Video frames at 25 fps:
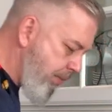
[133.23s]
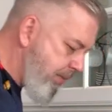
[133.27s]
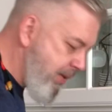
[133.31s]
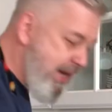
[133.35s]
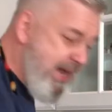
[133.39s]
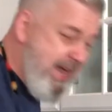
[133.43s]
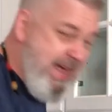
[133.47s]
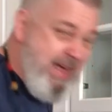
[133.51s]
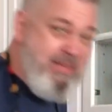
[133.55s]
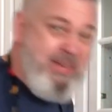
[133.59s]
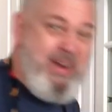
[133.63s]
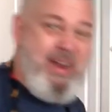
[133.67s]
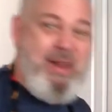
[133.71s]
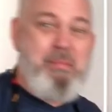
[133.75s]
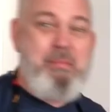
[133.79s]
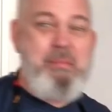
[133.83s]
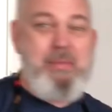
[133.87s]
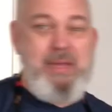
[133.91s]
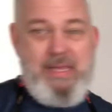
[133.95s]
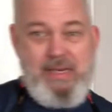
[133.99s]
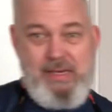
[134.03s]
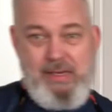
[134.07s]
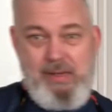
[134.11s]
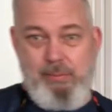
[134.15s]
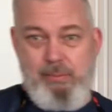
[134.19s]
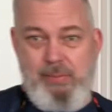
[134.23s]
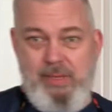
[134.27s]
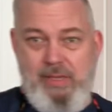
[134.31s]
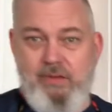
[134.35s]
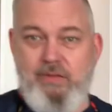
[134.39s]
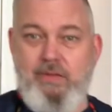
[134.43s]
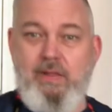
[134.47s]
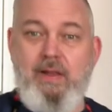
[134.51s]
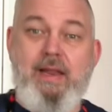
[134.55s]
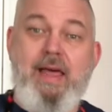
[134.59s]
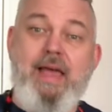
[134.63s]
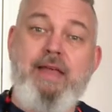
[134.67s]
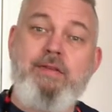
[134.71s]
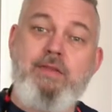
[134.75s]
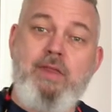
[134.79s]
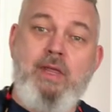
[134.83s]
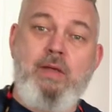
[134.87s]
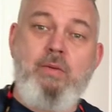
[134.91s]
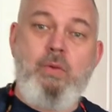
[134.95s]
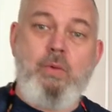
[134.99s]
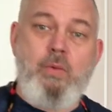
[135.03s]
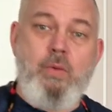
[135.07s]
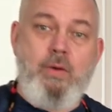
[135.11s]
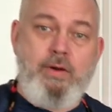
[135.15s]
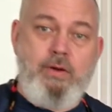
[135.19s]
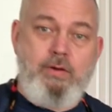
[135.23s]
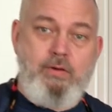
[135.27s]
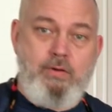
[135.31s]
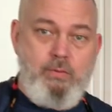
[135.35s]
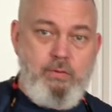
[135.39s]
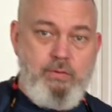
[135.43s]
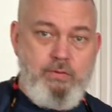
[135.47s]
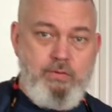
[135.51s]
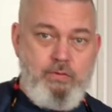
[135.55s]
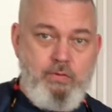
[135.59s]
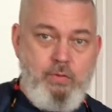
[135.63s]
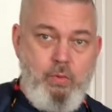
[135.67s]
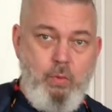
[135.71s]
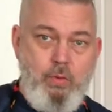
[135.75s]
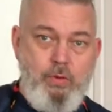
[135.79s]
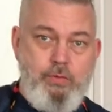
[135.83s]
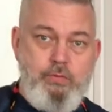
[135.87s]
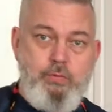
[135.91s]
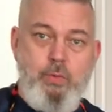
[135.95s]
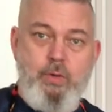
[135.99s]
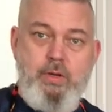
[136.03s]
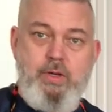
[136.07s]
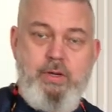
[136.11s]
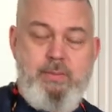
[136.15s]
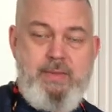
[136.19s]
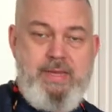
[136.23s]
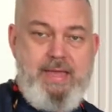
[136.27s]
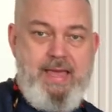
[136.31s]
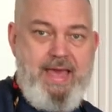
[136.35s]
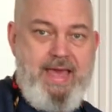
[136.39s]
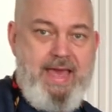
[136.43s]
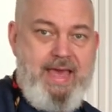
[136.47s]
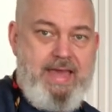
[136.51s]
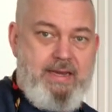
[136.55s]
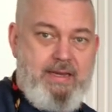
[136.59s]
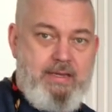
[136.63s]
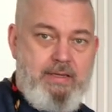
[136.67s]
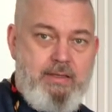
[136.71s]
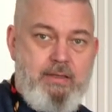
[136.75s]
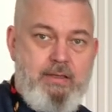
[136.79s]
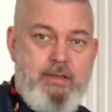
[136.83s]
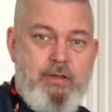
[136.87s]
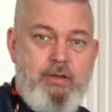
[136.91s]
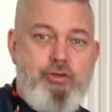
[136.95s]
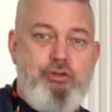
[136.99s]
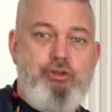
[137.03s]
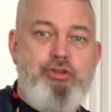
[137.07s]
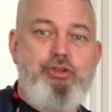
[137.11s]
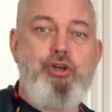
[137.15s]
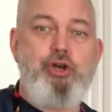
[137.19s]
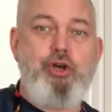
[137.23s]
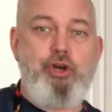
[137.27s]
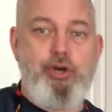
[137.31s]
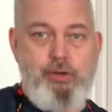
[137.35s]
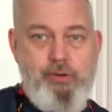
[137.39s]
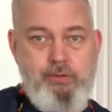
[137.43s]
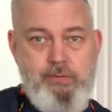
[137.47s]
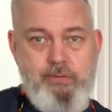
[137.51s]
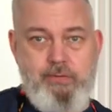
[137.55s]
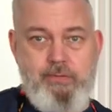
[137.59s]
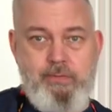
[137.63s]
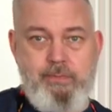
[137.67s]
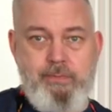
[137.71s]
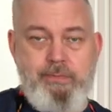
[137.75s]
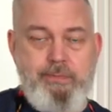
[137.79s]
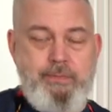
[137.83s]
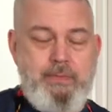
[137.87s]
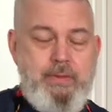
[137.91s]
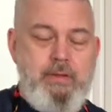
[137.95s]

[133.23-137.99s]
I'm gonna have it on medium because the last thing we wanna do is scorch. We're gonna be adding sugars.